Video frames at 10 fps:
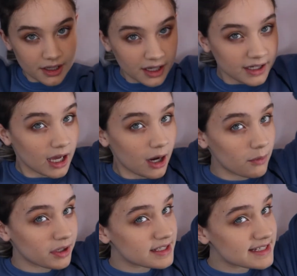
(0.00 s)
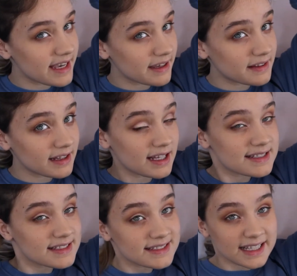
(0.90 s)
And now we're going to take the
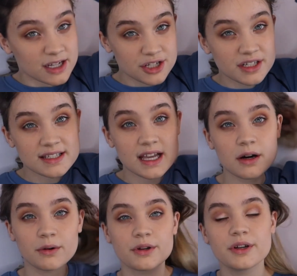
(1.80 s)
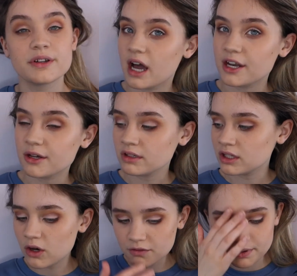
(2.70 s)
last section down. I know a
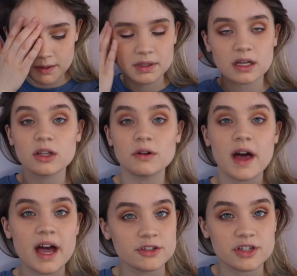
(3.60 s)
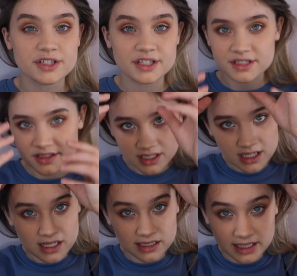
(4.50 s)
lot of people, like a lot of hairdressers,
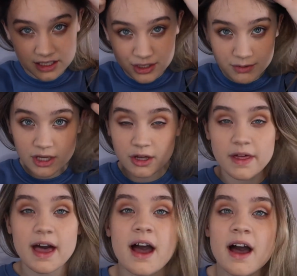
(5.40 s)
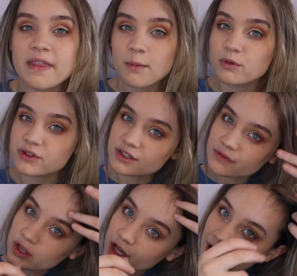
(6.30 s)
like to curl their hair, and then once they've
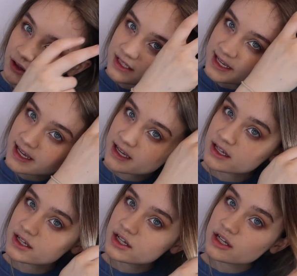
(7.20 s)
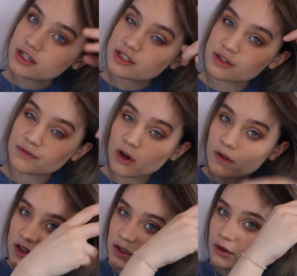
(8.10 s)
curled it, so they've got
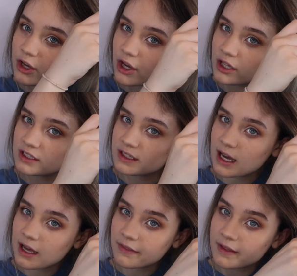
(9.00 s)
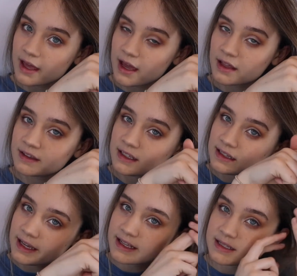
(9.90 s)
the little curl in the hand there, and then they
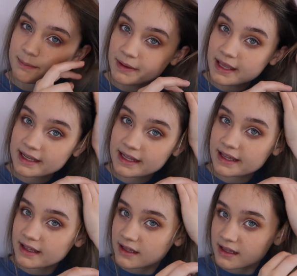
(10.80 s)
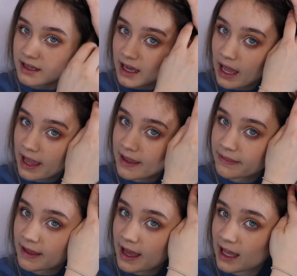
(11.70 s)
like to pin it in
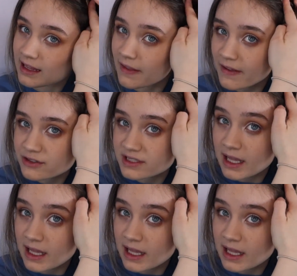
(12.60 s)
their hair like that, so it's